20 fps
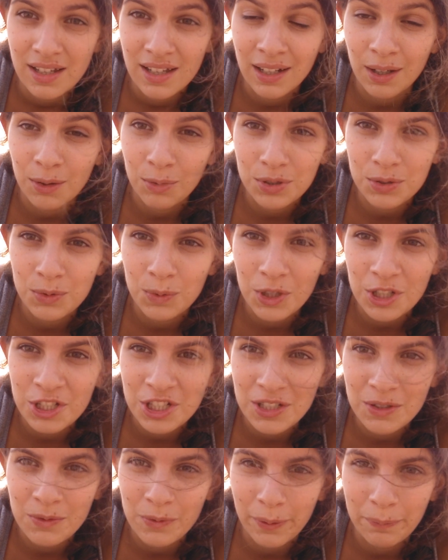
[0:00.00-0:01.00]
I was
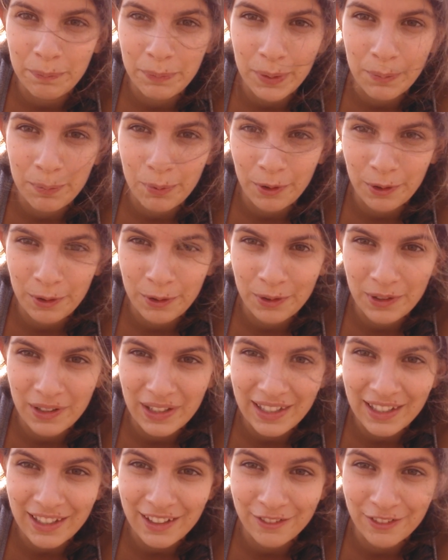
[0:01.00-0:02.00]
watching what people could
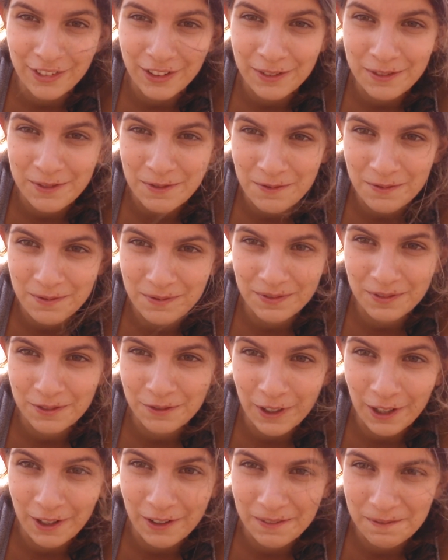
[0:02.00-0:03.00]
live and
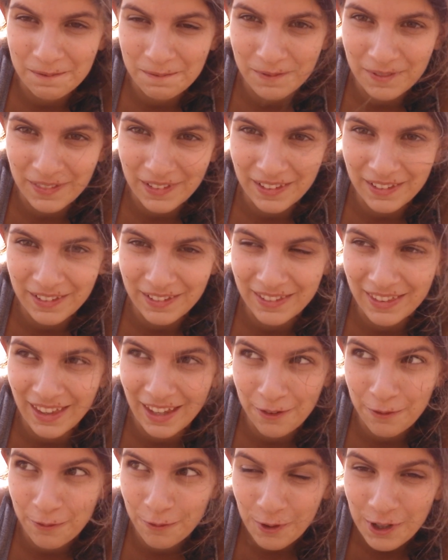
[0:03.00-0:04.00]
feel
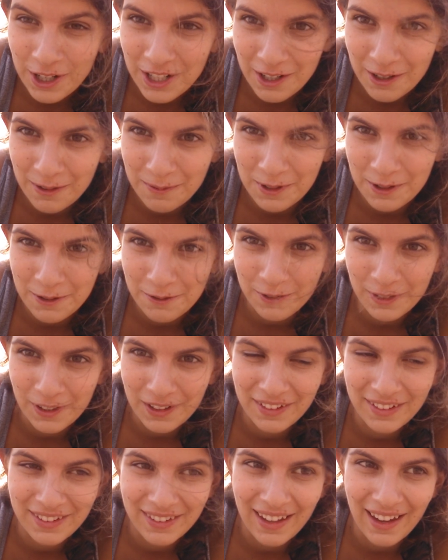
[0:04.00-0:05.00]
their freedom and
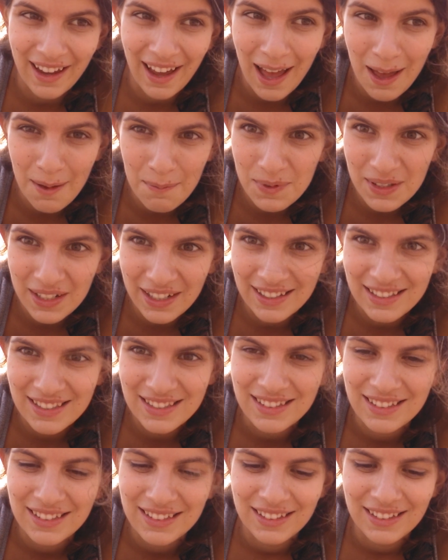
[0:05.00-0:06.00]
feel their
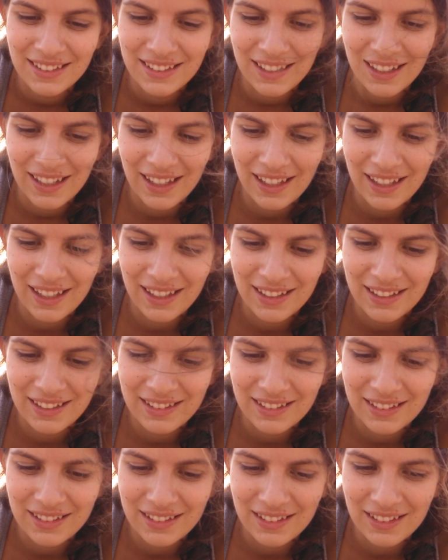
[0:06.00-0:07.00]
happiness.
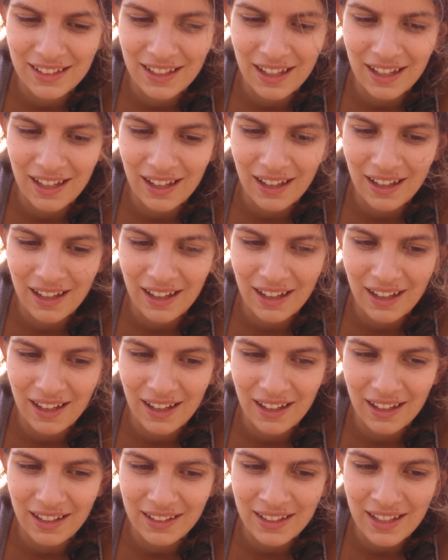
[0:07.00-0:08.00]
And
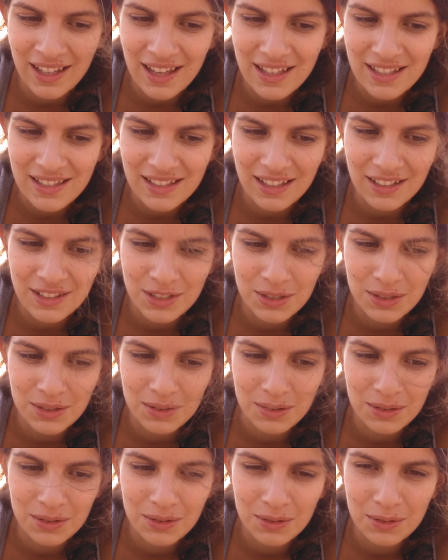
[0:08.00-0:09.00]
yeah, I start
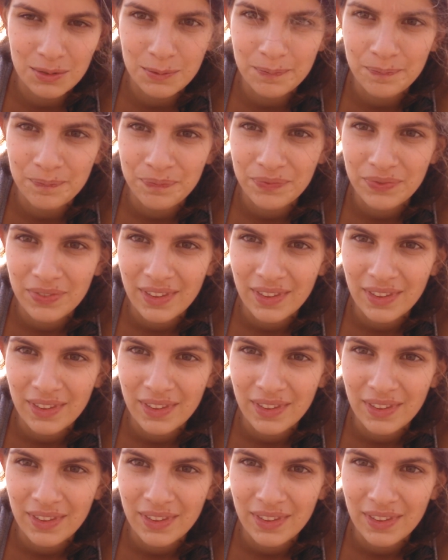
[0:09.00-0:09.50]
to